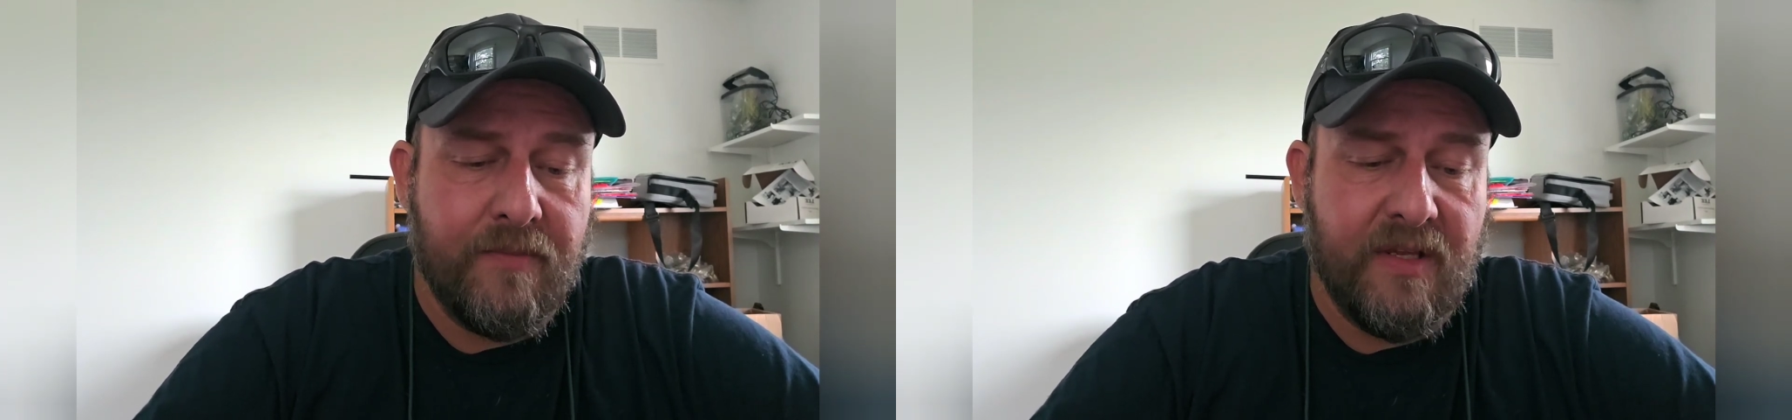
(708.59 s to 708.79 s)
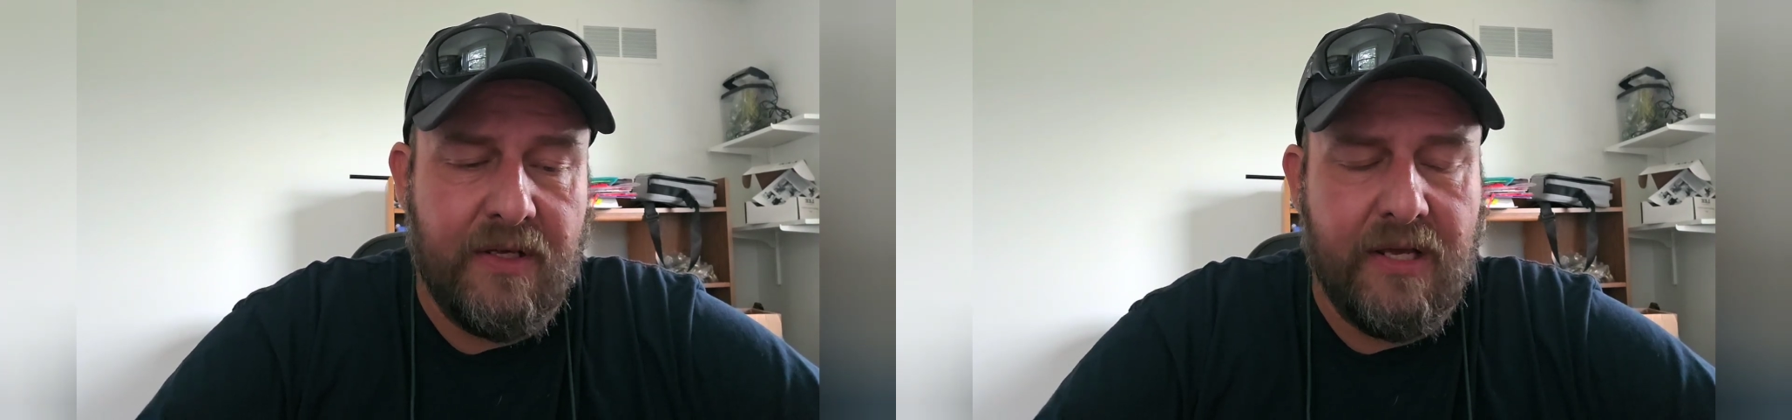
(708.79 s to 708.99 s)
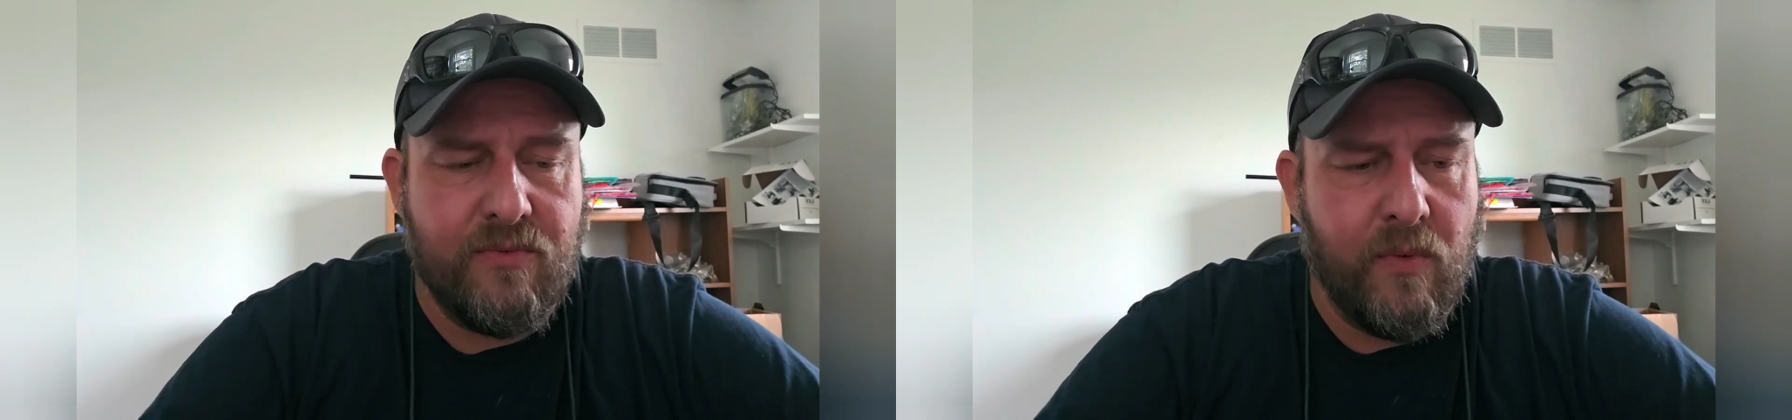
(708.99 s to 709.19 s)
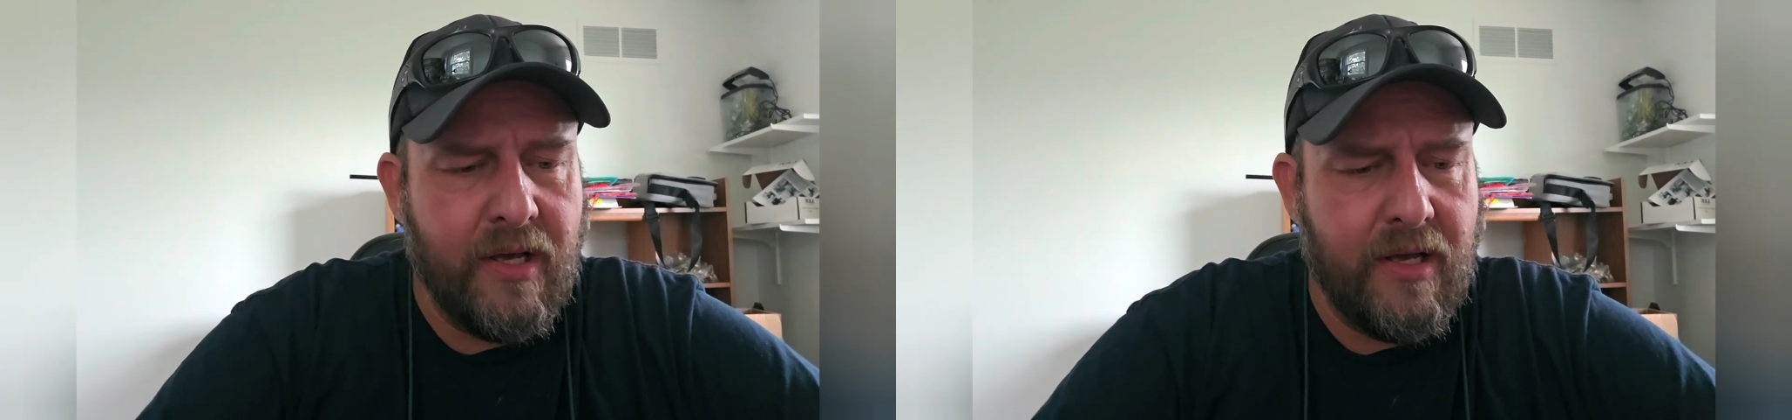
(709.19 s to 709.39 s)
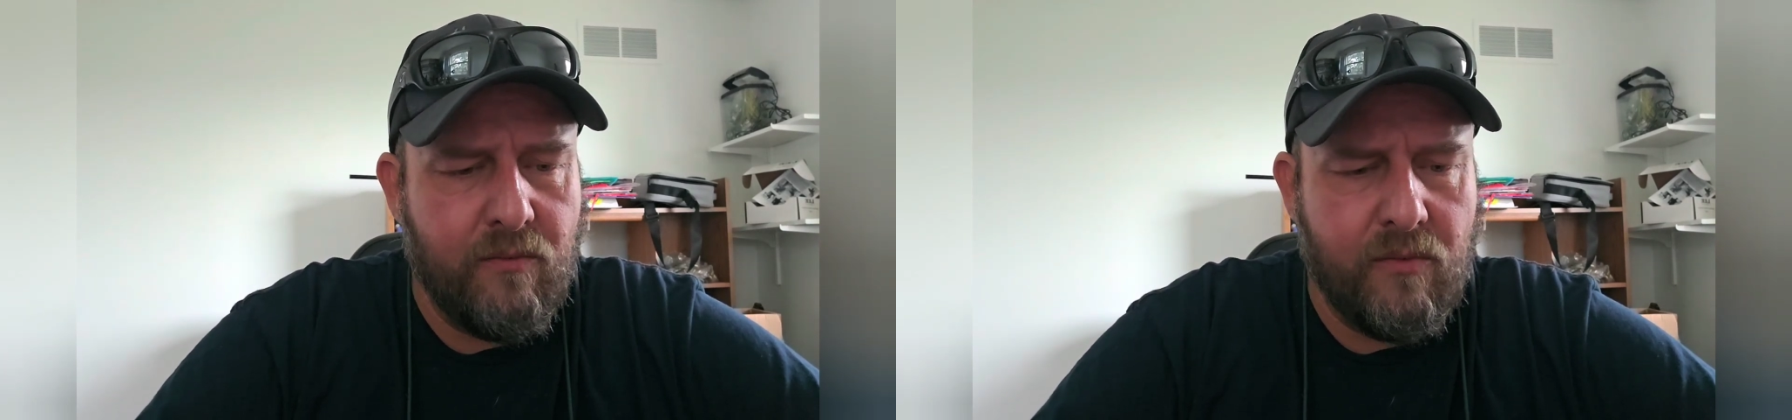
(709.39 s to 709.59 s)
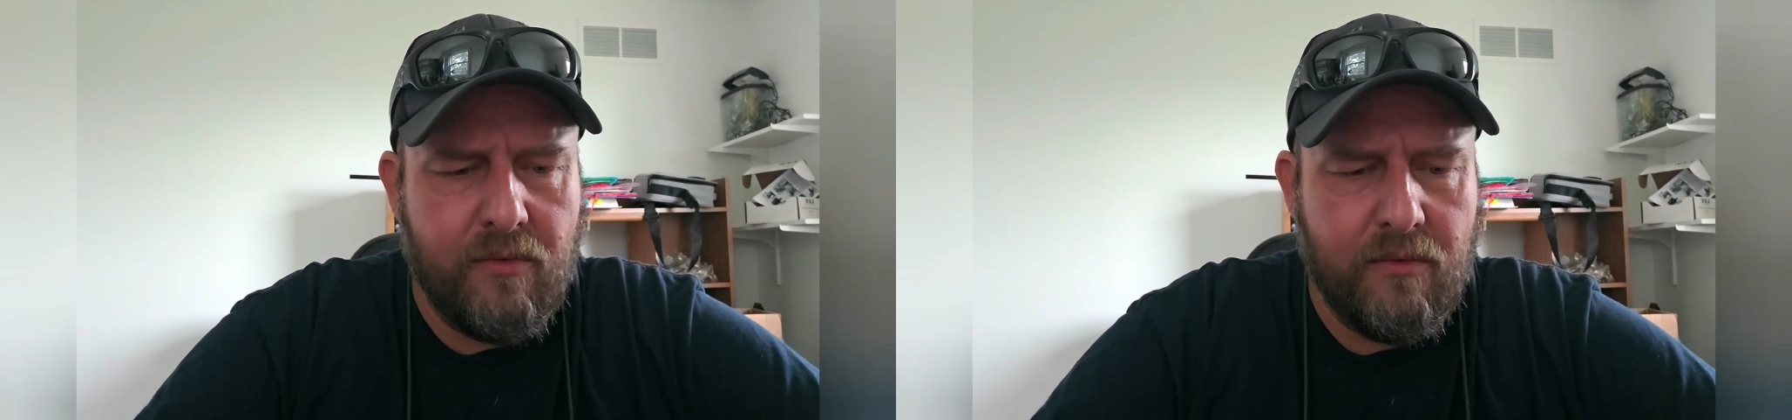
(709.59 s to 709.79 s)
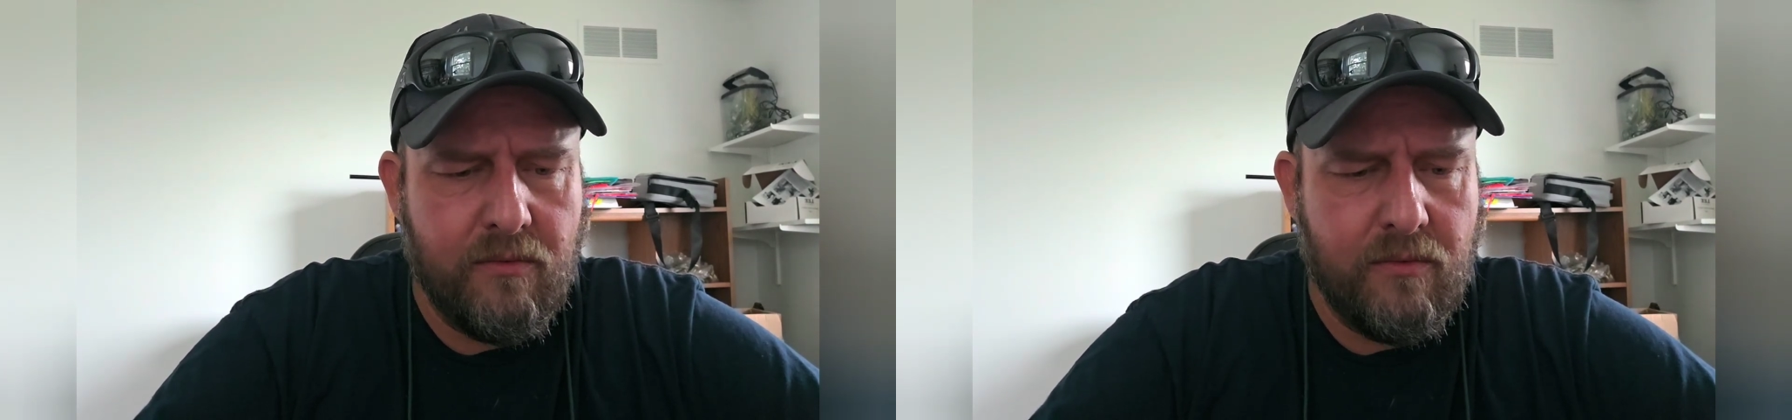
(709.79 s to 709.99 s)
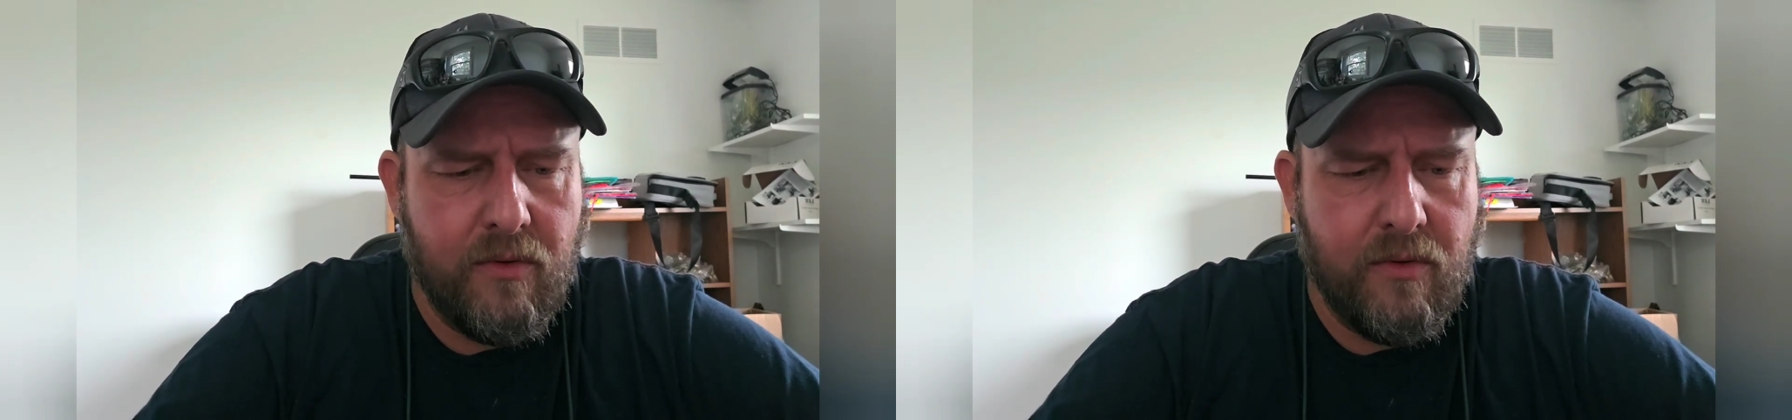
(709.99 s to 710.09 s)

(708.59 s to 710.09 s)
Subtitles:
If you guys want, we'll